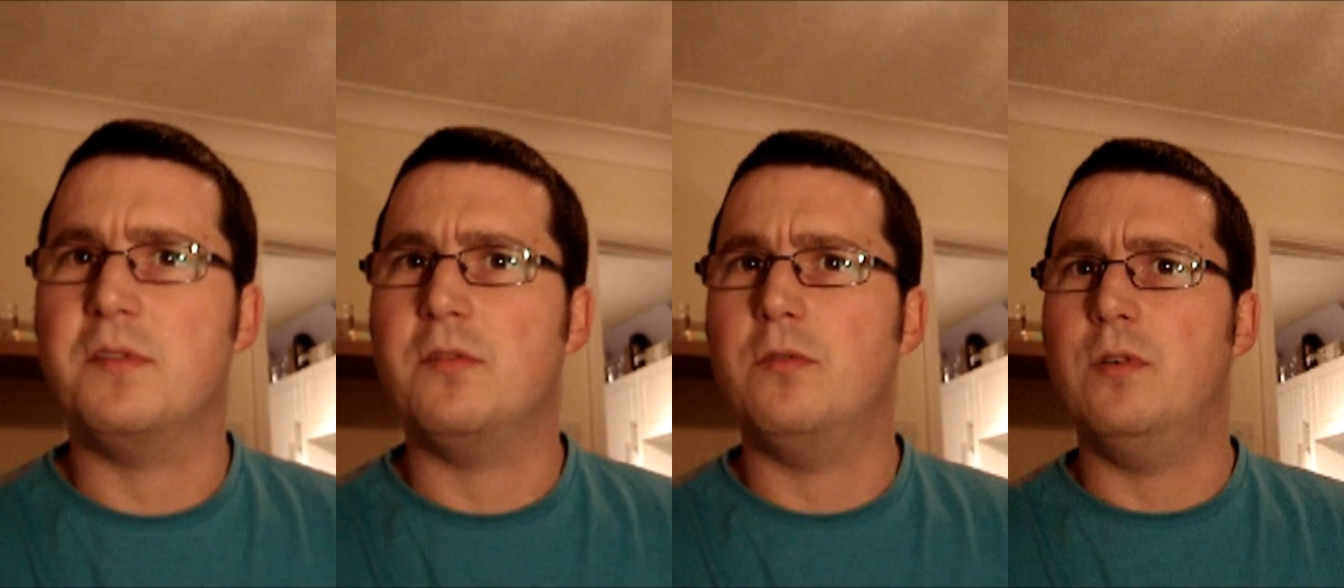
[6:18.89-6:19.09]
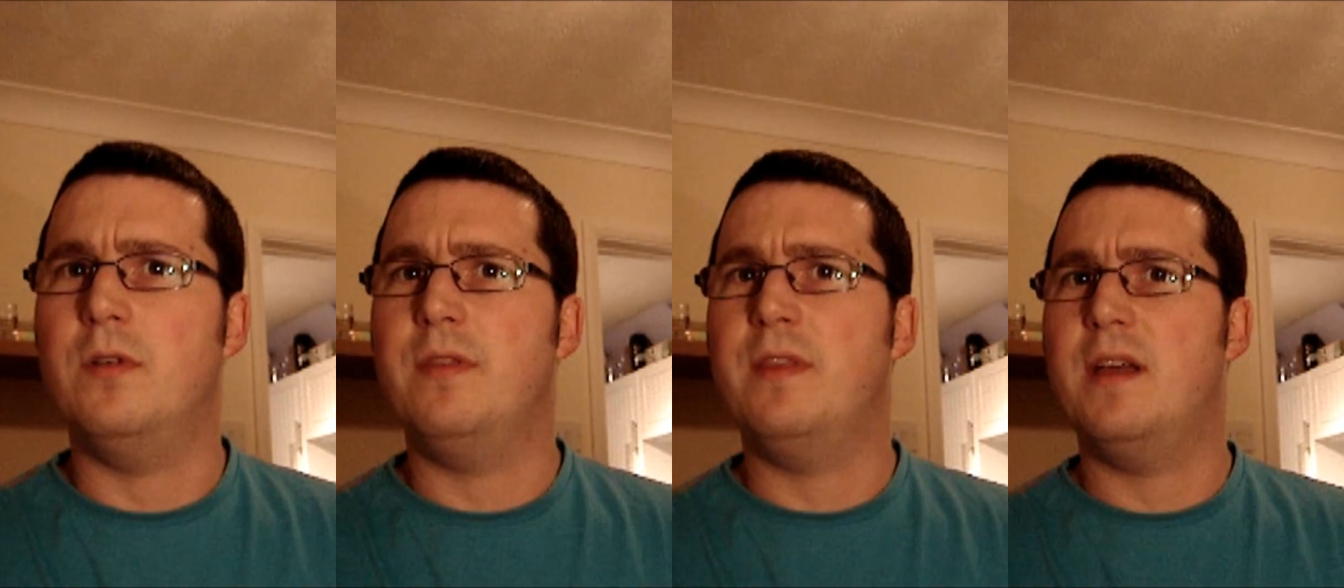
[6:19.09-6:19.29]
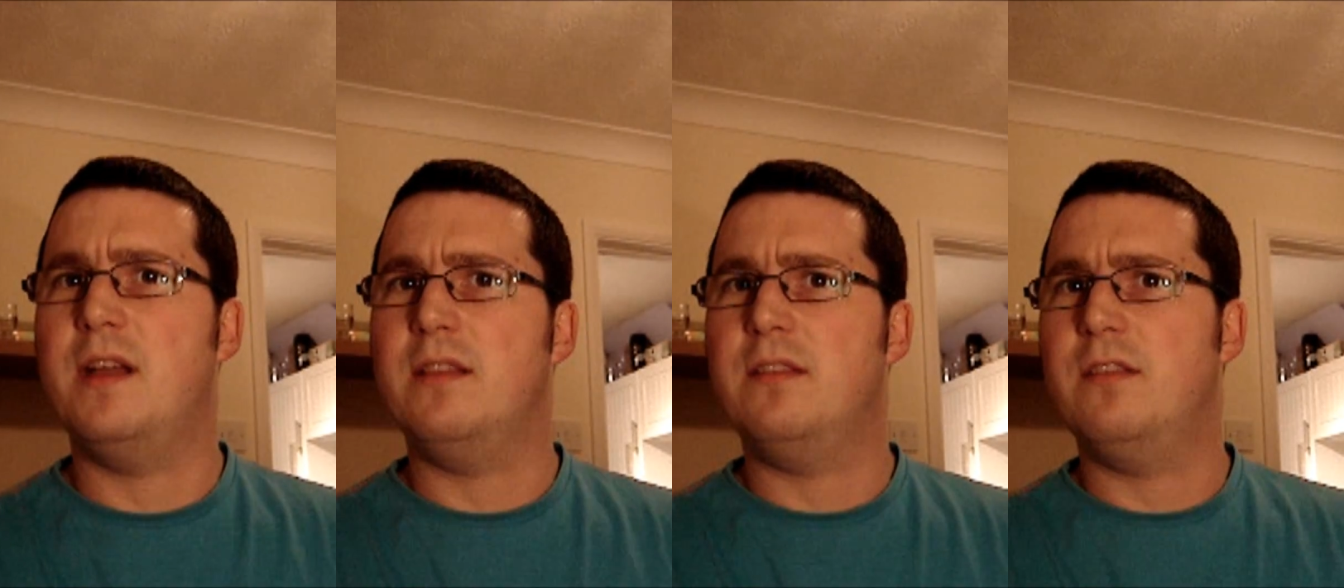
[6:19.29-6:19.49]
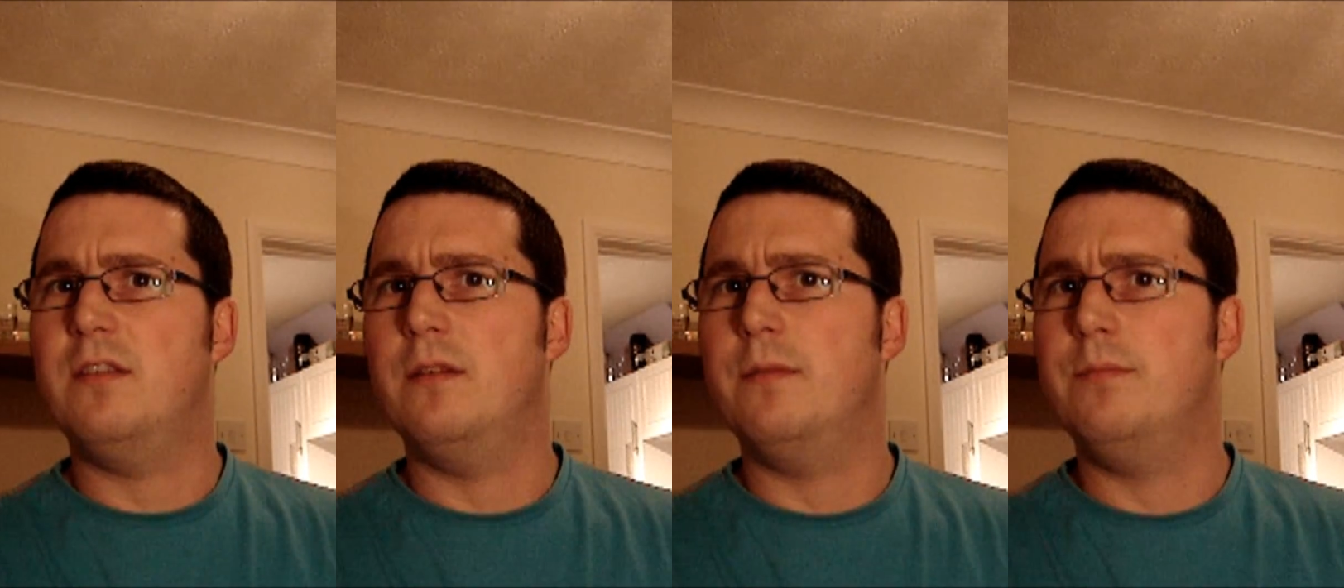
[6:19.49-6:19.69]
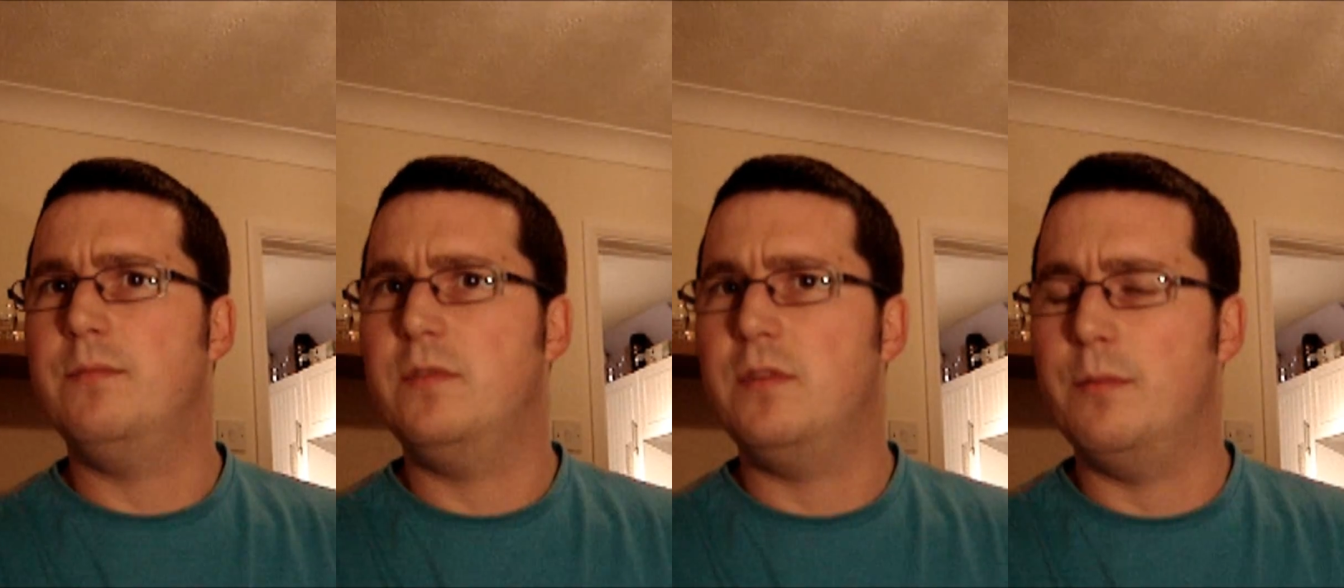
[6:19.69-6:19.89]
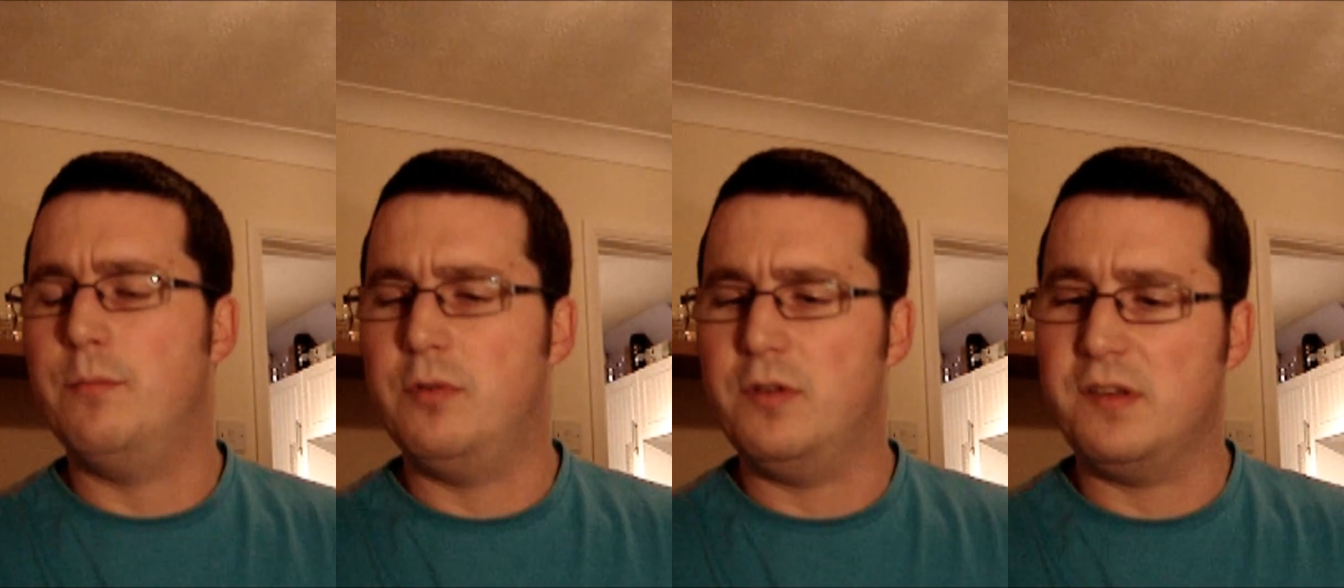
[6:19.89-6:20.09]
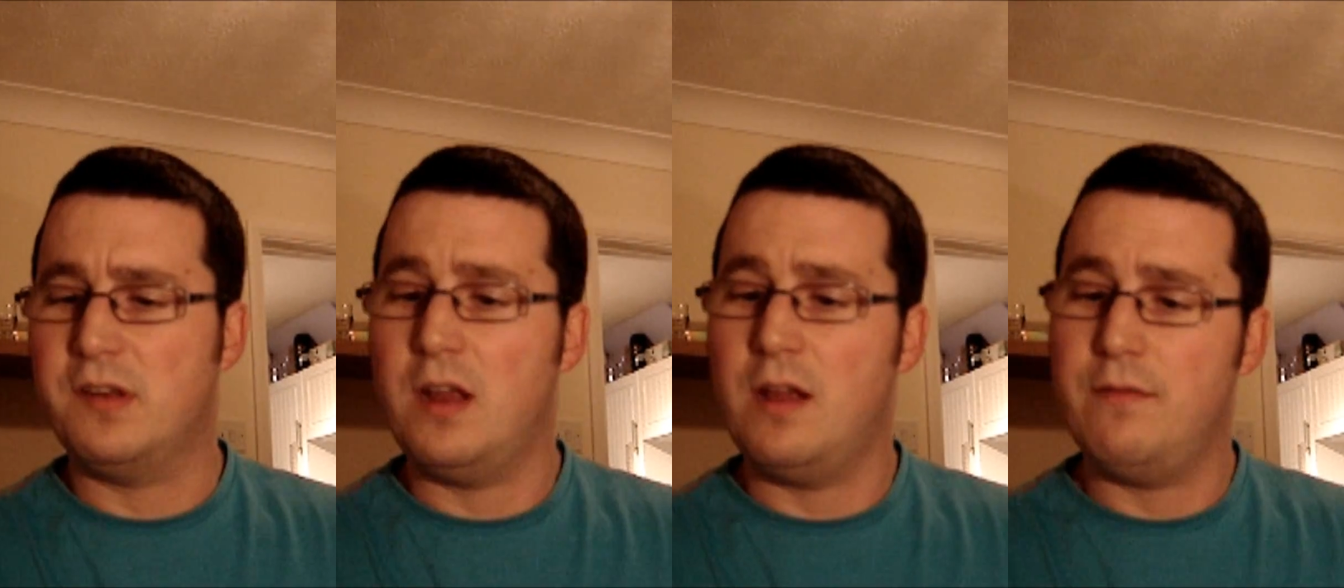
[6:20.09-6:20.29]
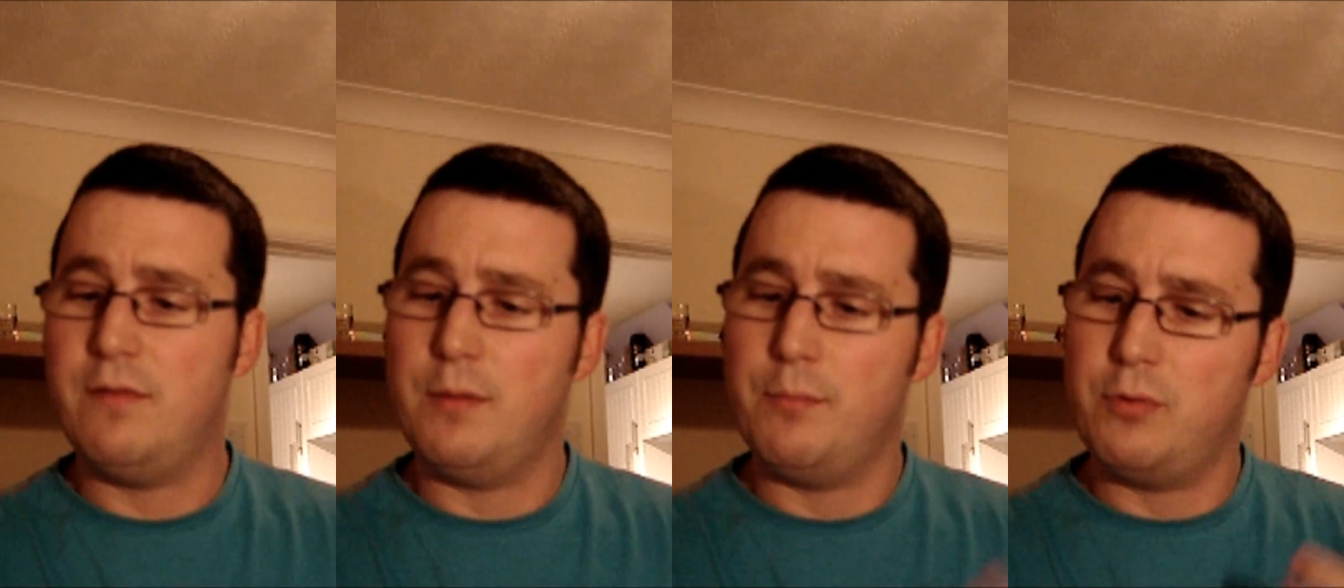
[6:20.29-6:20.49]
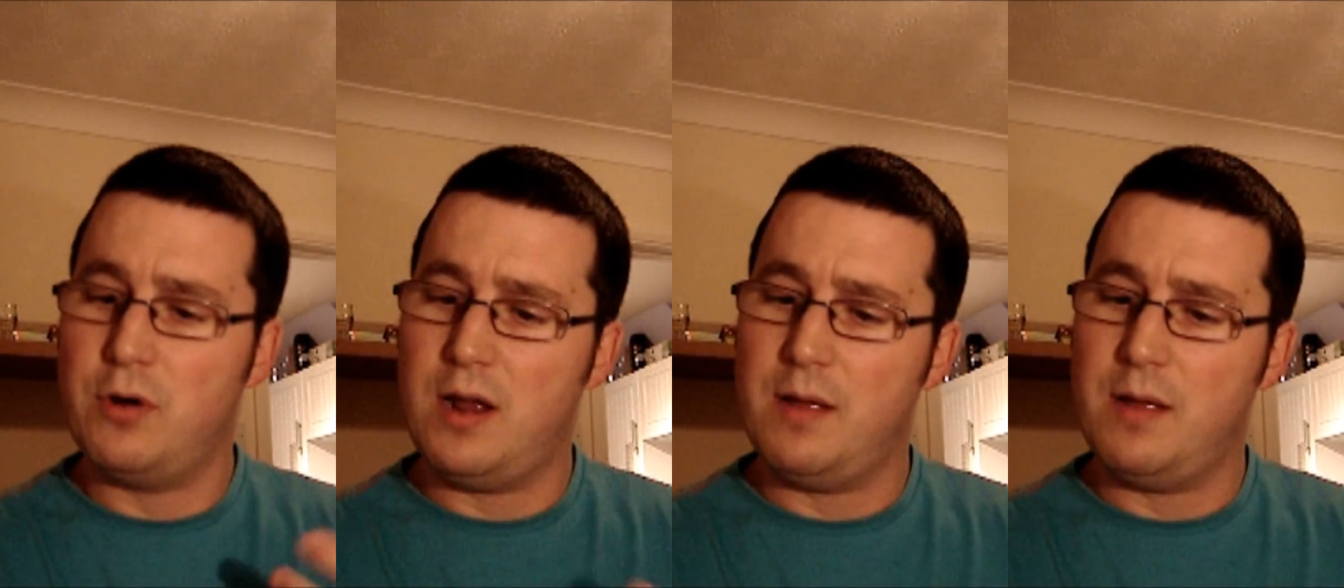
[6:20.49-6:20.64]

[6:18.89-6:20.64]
sort in there to preserve it.